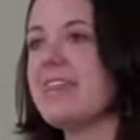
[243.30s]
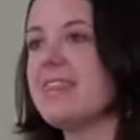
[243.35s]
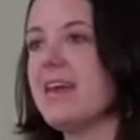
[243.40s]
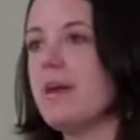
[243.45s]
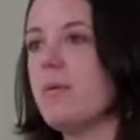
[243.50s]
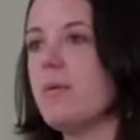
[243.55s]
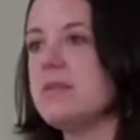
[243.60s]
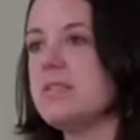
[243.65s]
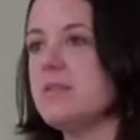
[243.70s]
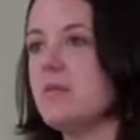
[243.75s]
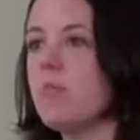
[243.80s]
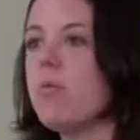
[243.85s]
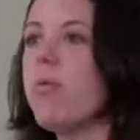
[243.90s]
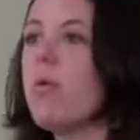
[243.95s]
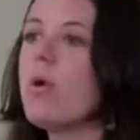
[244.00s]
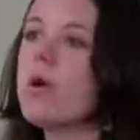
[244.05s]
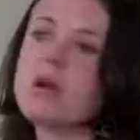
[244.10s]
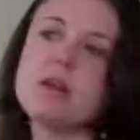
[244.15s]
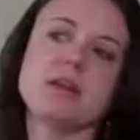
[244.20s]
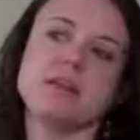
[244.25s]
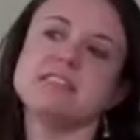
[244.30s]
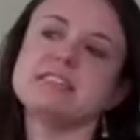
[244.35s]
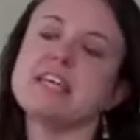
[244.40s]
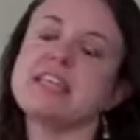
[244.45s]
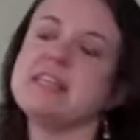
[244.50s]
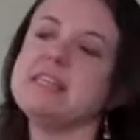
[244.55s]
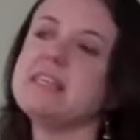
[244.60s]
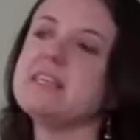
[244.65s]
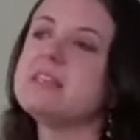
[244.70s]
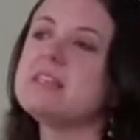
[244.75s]
that what's important is
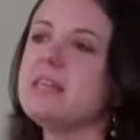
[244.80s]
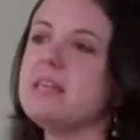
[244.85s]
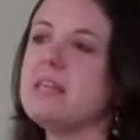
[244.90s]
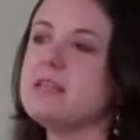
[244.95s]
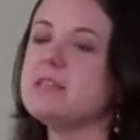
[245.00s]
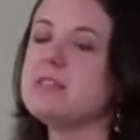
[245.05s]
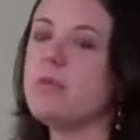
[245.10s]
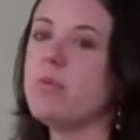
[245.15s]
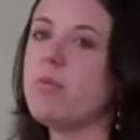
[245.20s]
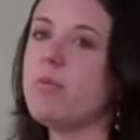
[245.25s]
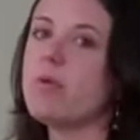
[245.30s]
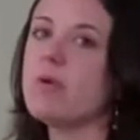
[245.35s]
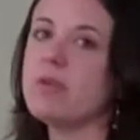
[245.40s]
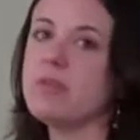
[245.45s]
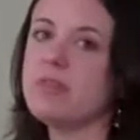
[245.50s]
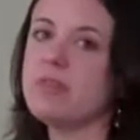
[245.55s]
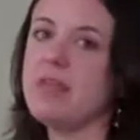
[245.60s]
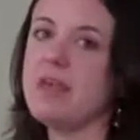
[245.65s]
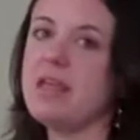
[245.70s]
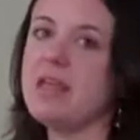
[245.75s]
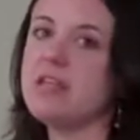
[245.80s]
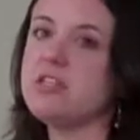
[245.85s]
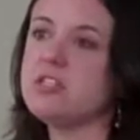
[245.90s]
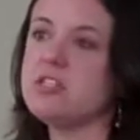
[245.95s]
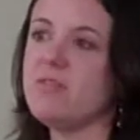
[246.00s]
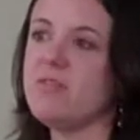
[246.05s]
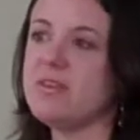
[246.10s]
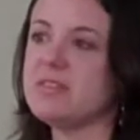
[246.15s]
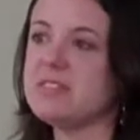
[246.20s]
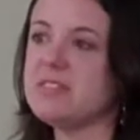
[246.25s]
it's important that
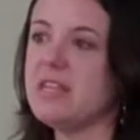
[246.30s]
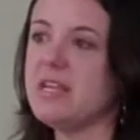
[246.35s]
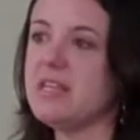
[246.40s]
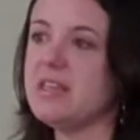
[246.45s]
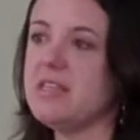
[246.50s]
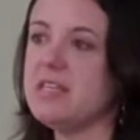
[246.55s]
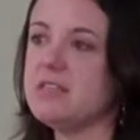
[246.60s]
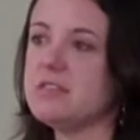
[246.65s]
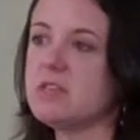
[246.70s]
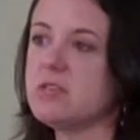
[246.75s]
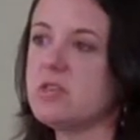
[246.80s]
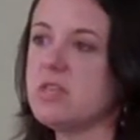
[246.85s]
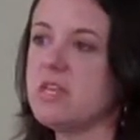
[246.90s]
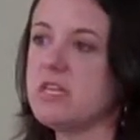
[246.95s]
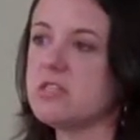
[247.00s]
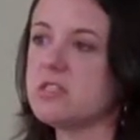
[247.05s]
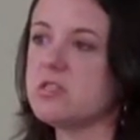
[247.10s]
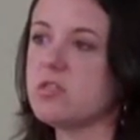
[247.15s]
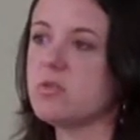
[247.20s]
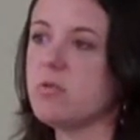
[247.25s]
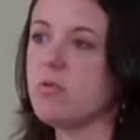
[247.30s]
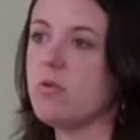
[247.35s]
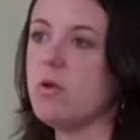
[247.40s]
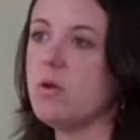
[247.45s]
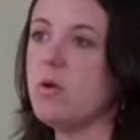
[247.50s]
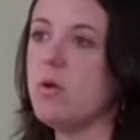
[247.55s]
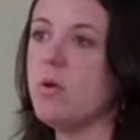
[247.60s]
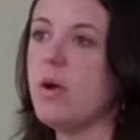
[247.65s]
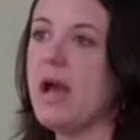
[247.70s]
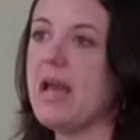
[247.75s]
each of us think these things
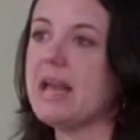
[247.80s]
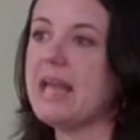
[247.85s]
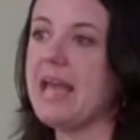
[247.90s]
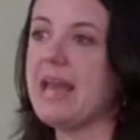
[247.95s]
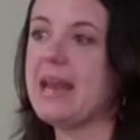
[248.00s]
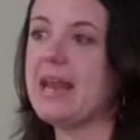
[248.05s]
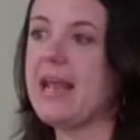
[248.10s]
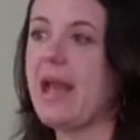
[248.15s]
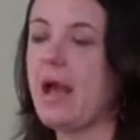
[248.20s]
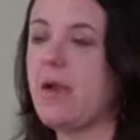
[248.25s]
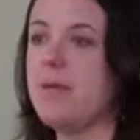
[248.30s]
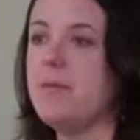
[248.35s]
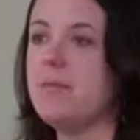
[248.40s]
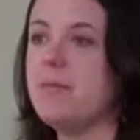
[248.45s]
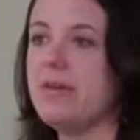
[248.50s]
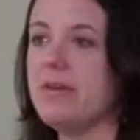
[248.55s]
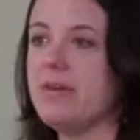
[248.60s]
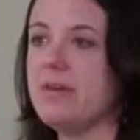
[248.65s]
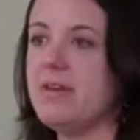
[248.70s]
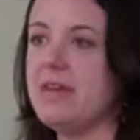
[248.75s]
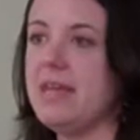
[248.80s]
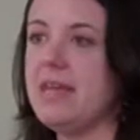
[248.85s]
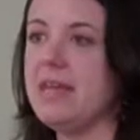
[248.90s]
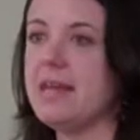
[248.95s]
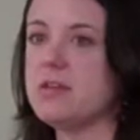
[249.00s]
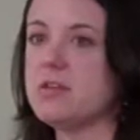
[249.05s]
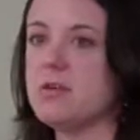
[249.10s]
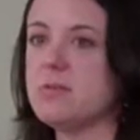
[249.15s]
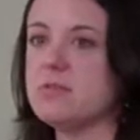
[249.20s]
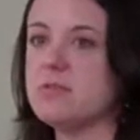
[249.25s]
through and get accountability
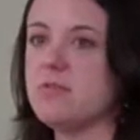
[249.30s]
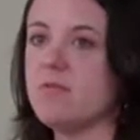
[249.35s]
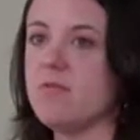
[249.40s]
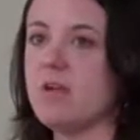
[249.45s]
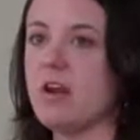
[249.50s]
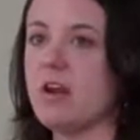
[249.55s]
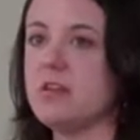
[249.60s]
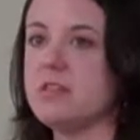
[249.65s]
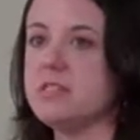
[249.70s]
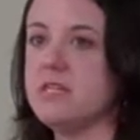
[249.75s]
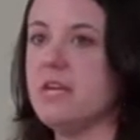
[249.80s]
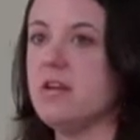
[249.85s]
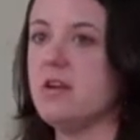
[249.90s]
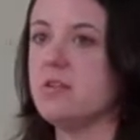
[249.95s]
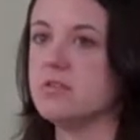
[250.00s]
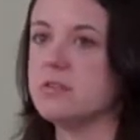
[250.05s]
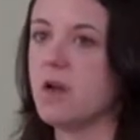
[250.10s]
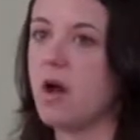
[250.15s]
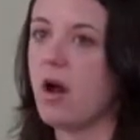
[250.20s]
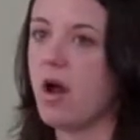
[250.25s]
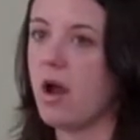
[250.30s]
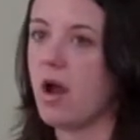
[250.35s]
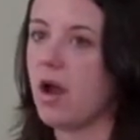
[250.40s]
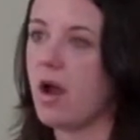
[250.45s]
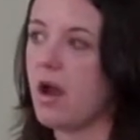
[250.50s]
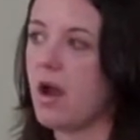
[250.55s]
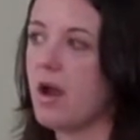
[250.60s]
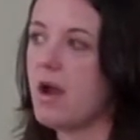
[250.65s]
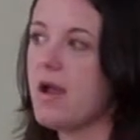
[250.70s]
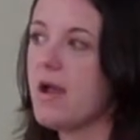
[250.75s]
in terms of what our standards
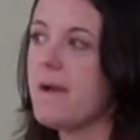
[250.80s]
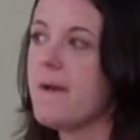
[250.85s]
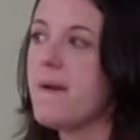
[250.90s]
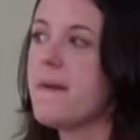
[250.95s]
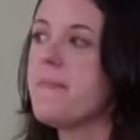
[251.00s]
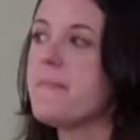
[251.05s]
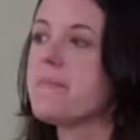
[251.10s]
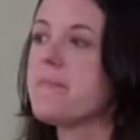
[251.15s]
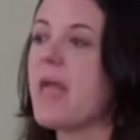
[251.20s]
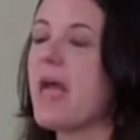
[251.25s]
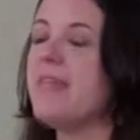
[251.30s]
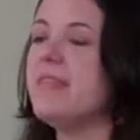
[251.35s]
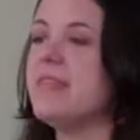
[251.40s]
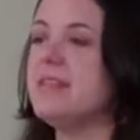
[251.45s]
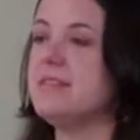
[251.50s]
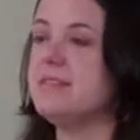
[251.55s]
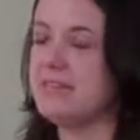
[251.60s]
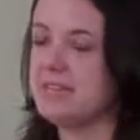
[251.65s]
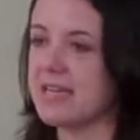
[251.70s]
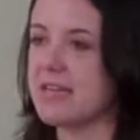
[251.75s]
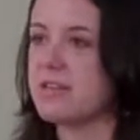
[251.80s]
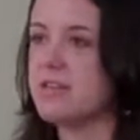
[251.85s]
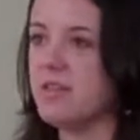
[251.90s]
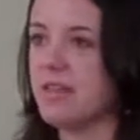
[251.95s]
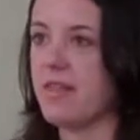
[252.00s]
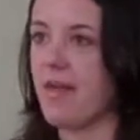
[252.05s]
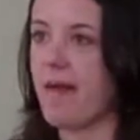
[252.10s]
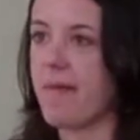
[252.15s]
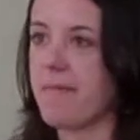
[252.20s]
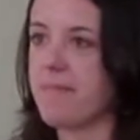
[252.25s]
are, and then stick
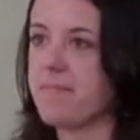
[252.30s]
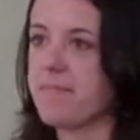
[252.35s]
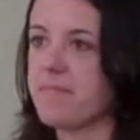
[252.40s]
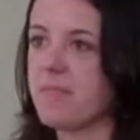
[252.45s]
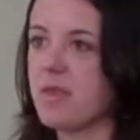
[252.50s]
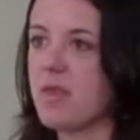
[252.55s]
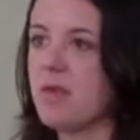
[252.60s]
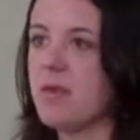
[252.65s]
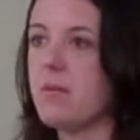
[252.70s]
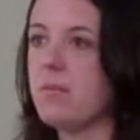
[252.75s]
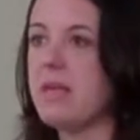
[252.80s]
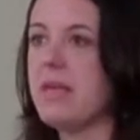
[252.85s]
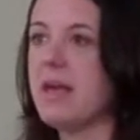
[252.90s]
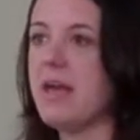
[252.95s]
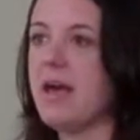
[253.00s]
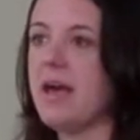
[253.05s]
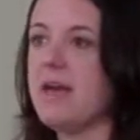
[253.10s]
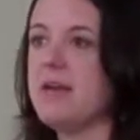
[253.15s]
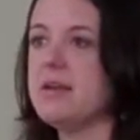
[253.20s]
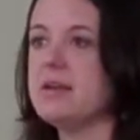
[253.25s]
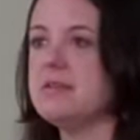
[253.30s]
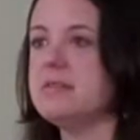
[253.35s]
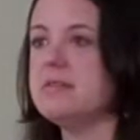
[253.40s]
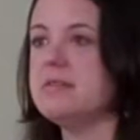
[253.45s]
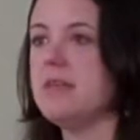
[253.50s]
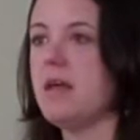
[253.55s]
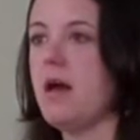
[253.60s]
to them, because